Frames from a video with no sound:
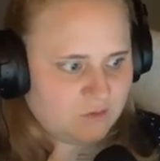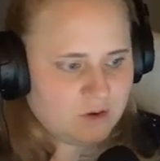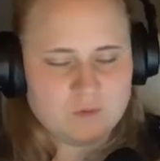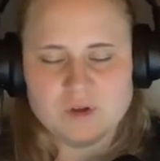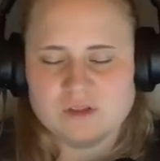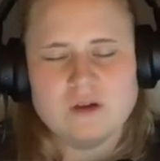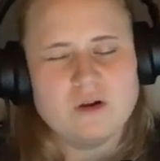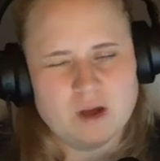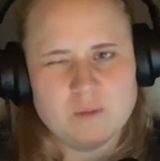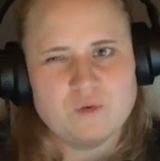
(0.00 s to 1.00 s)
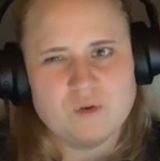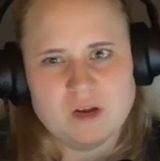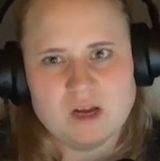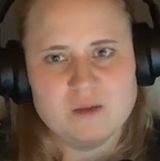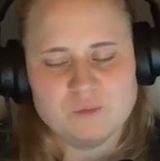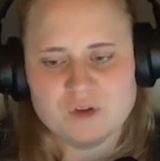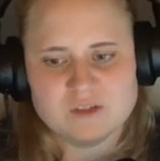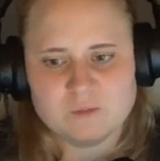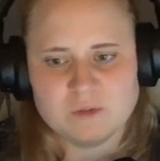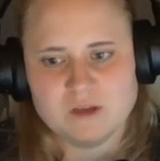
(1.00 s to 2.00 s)
"Oh, I'm really impressed by what
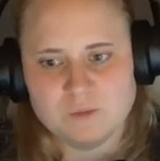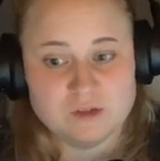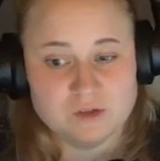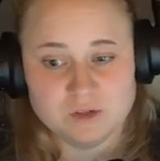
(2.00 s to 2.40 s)
you are doing."